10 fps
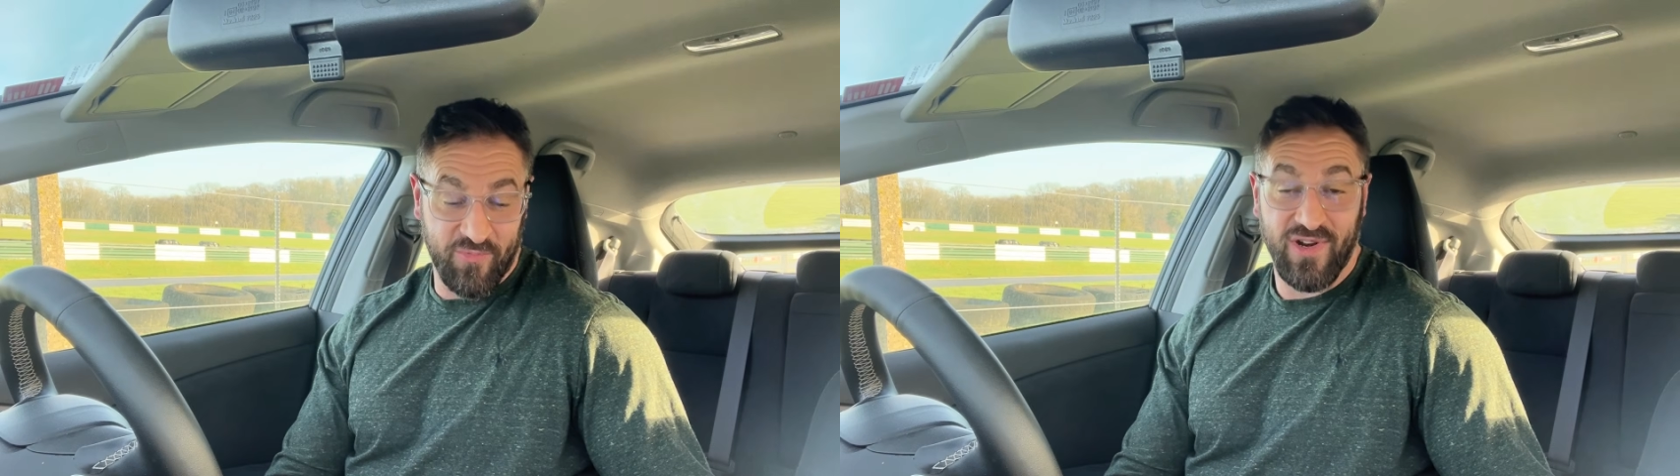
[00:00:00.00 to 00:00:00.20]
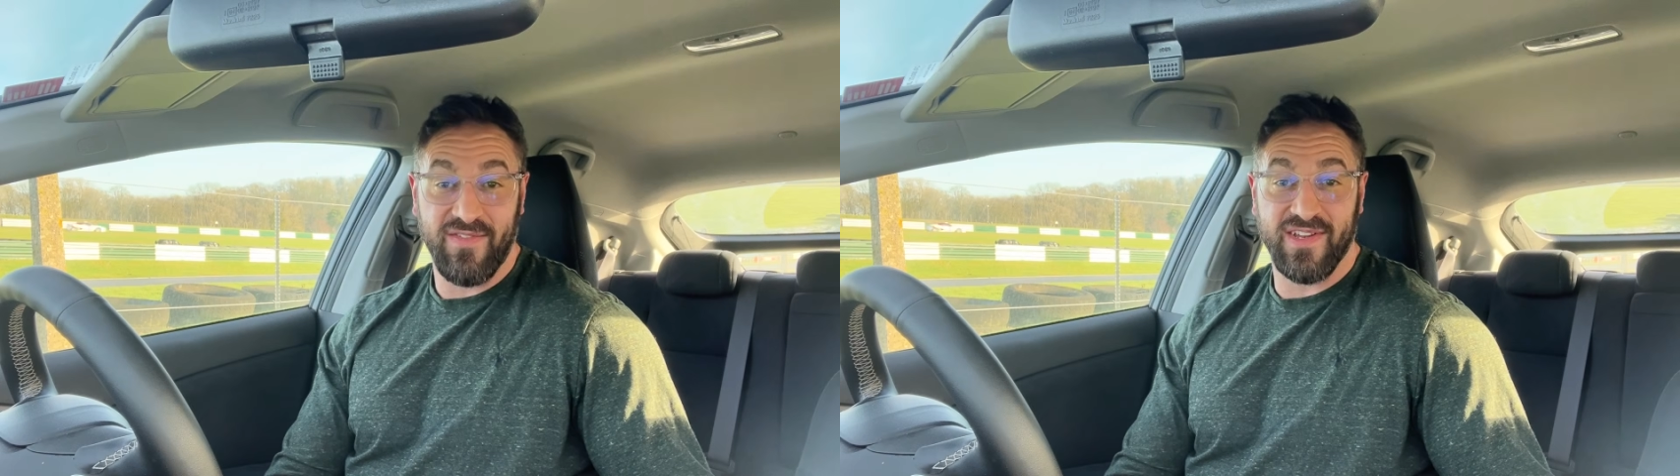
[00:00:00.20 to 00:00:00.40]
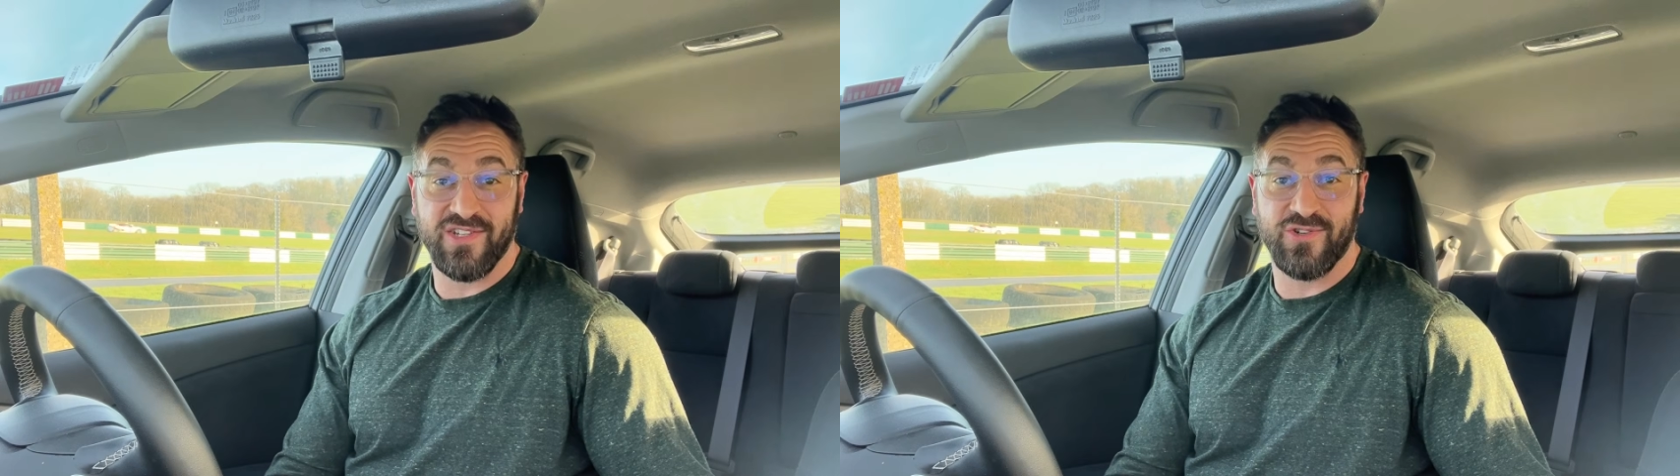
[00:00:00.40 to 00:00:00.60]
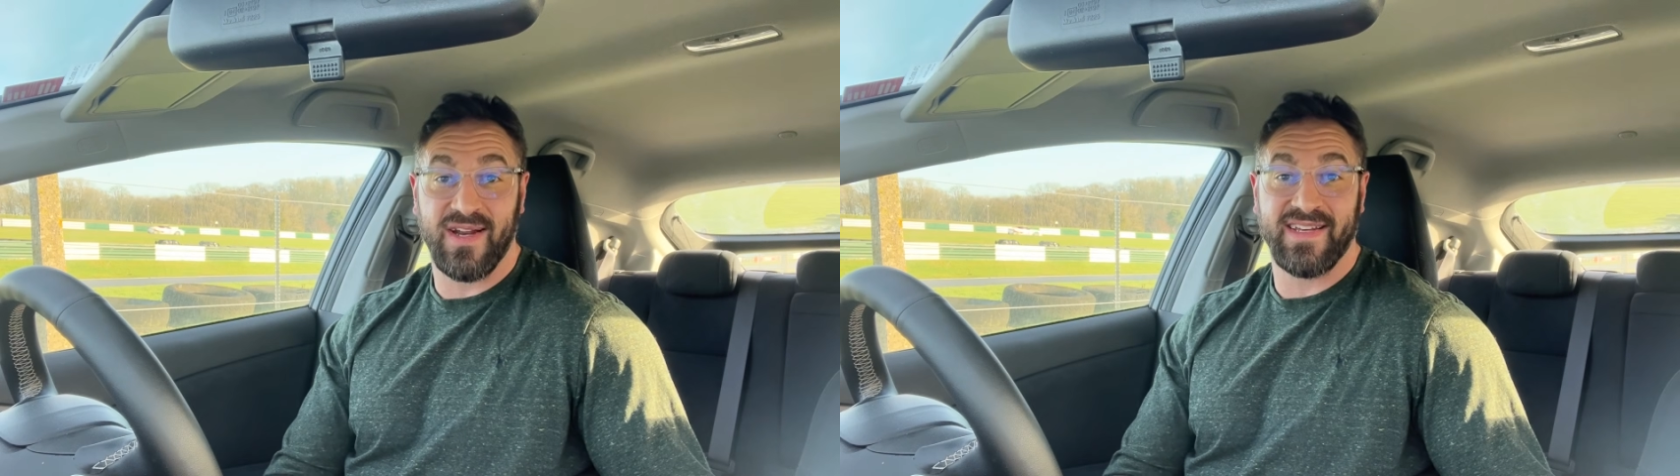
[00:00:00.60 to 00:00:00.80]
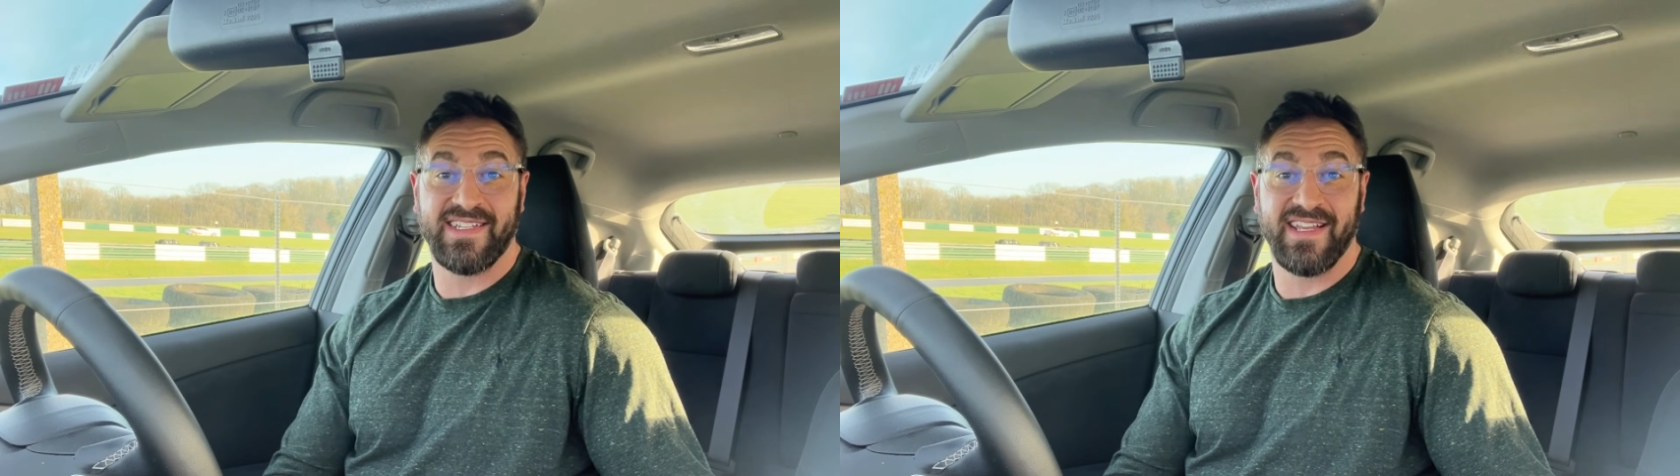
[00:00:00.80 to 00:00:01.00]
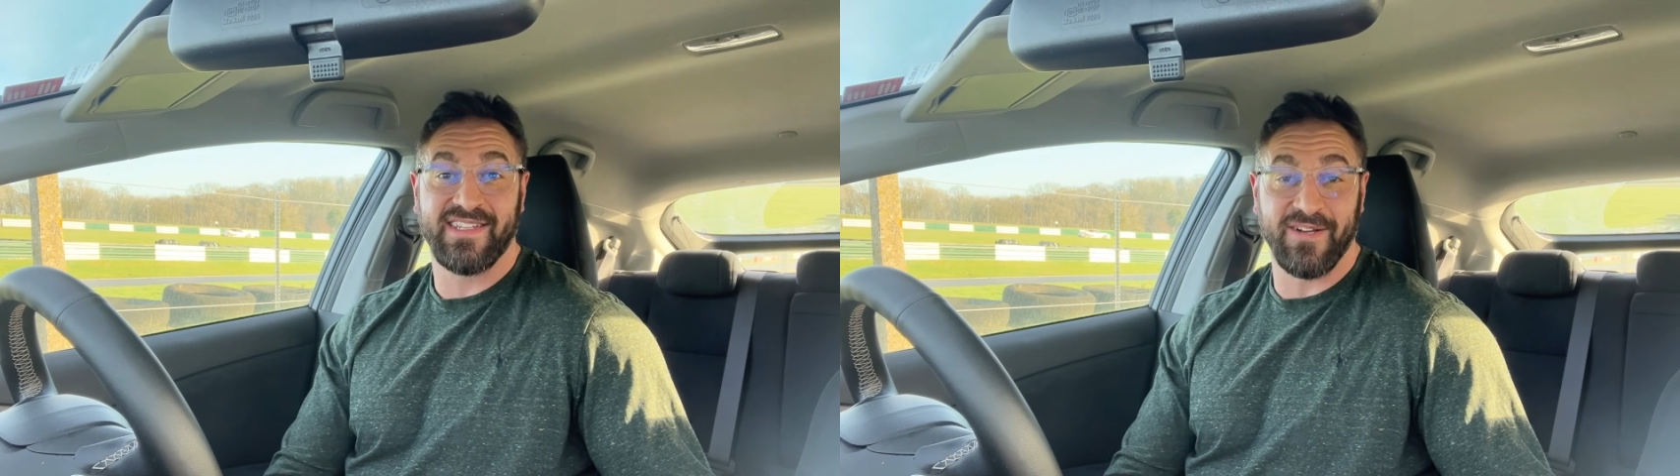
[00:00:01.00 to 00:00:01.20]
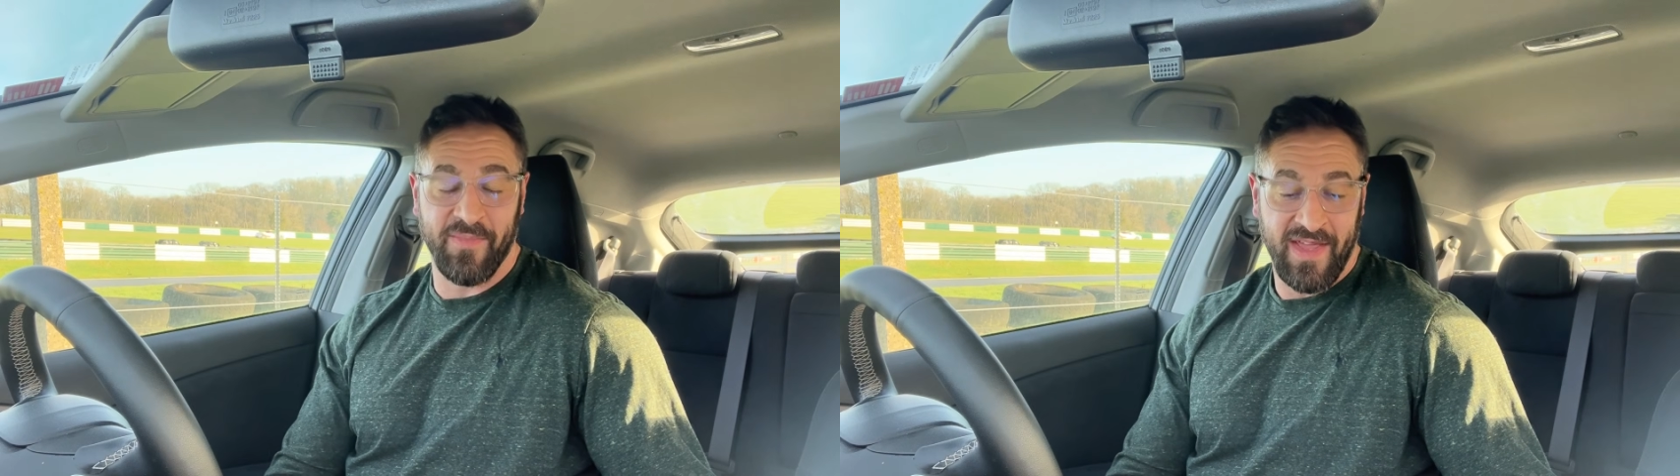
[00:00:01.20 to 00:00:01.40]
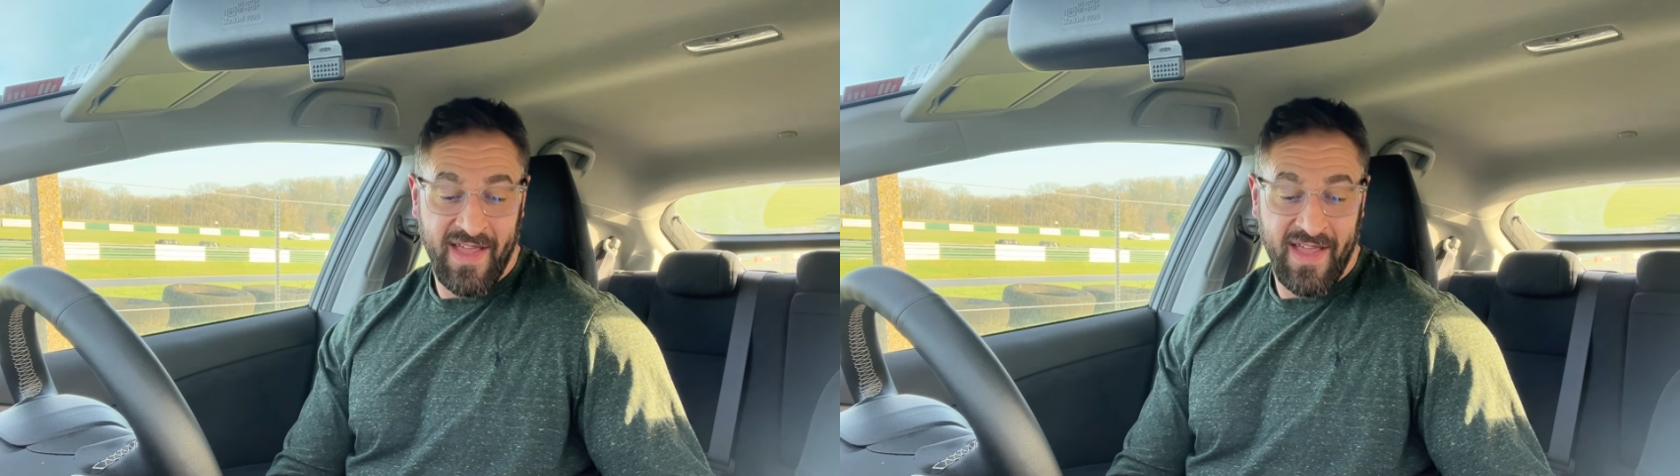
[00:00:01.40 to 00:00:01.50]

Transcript: previous track setup,